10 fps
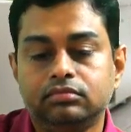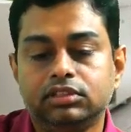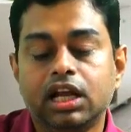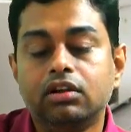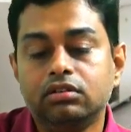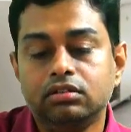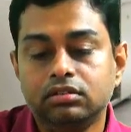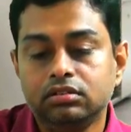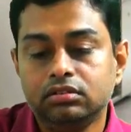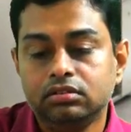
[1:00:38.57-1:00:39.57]
Hello.
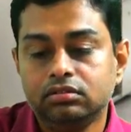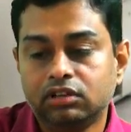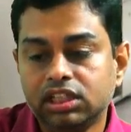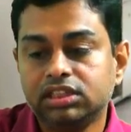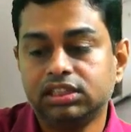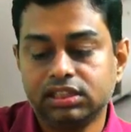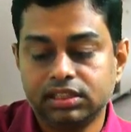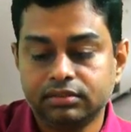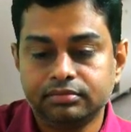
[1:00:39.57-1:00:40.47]
What is this?